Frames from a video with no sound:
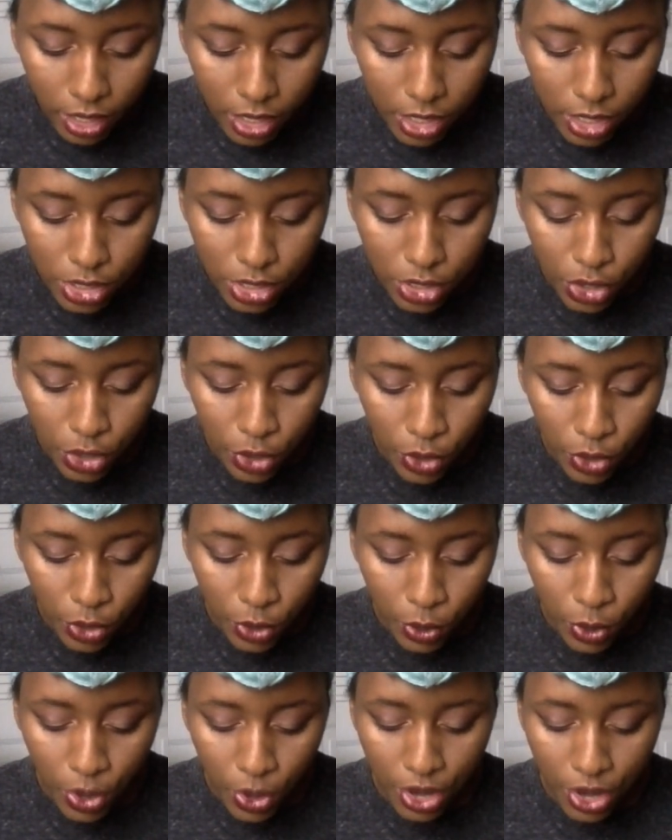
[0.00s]

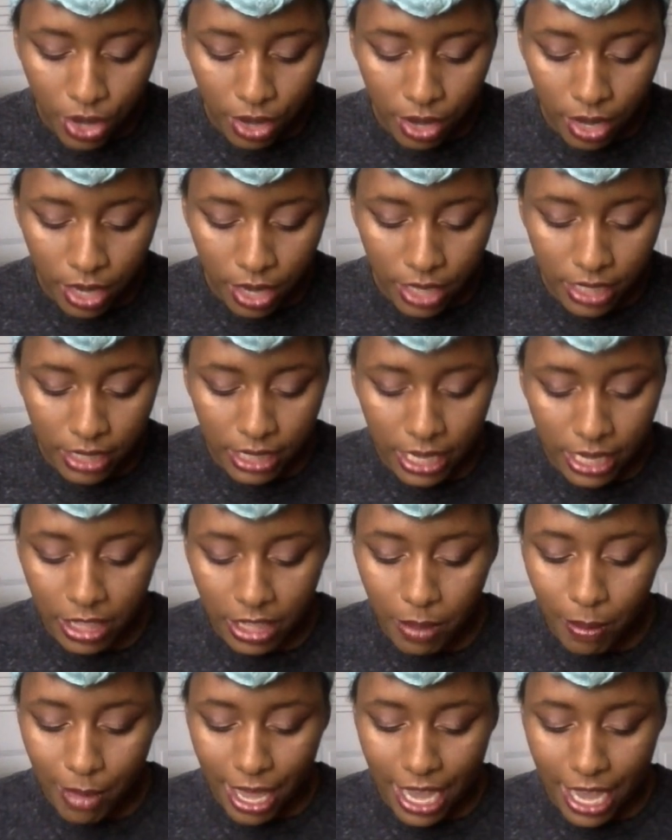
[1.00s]
So, stand
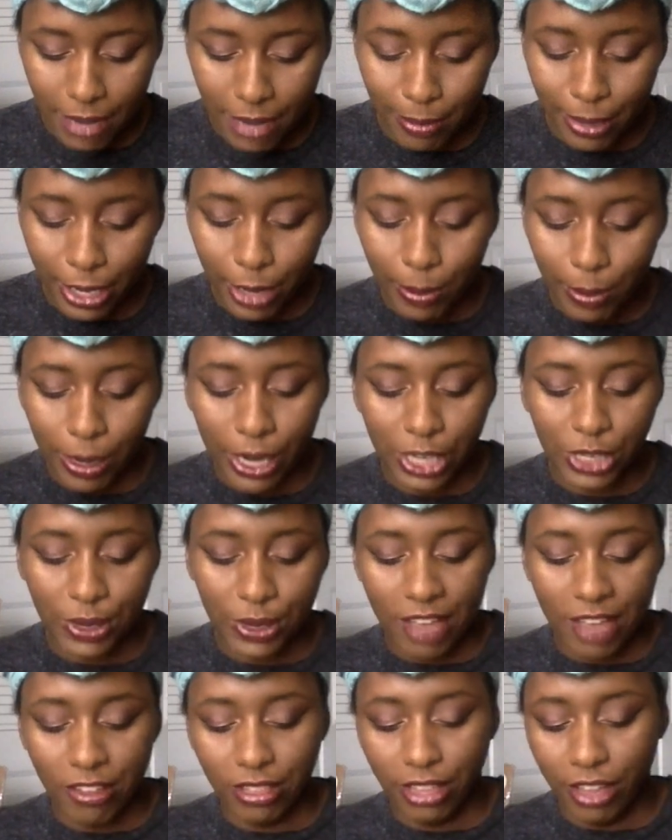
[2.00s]
the man, pick a product
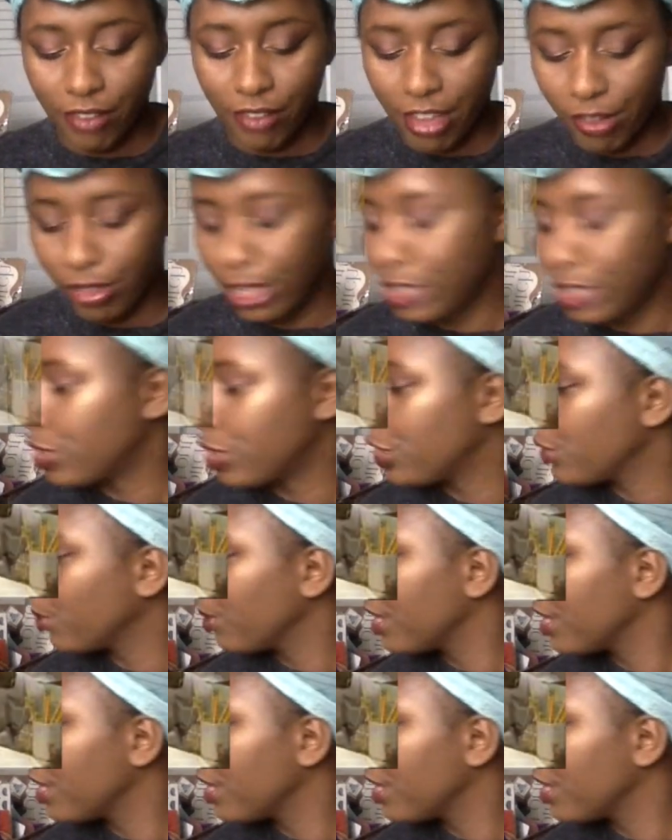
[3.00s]
you have a love-hate relationship